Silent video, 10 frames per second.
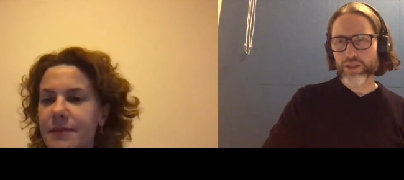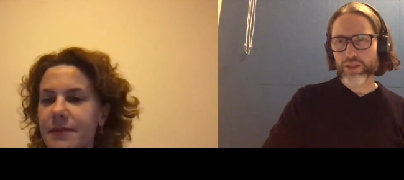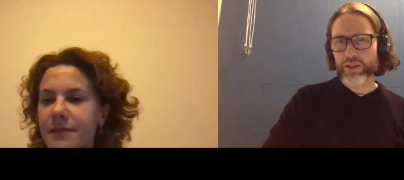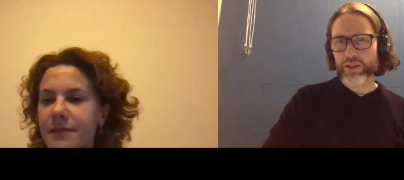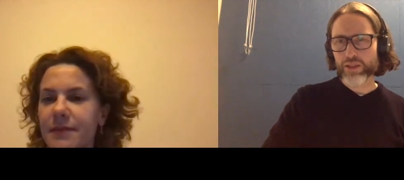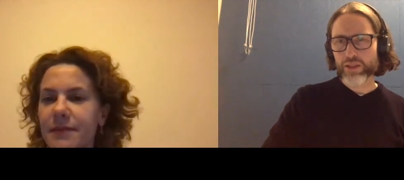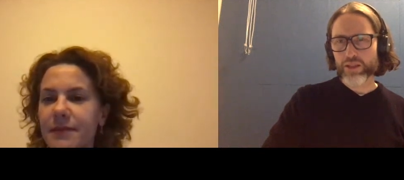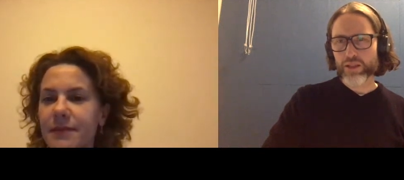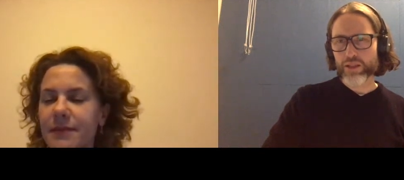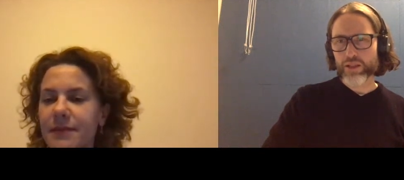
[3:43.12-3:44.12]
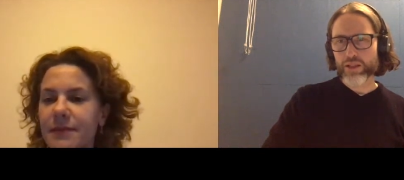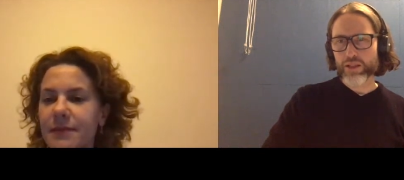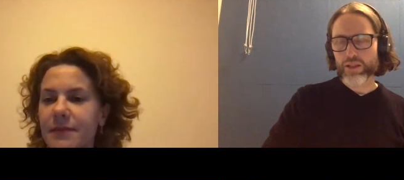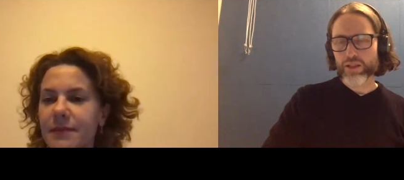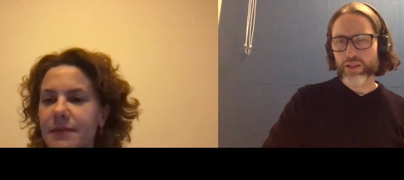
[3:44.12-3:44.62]

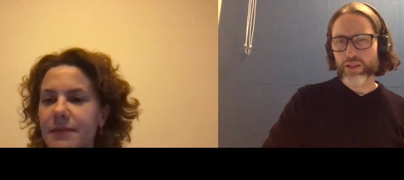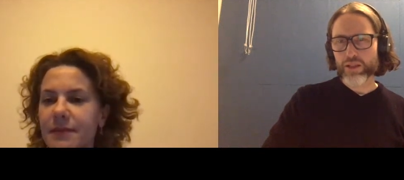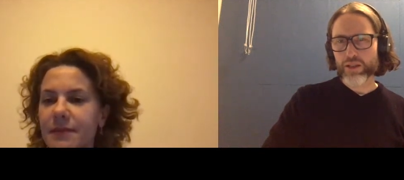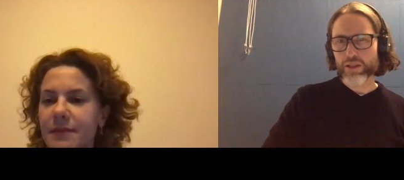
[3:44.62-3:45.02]
No one is speaking in this clip.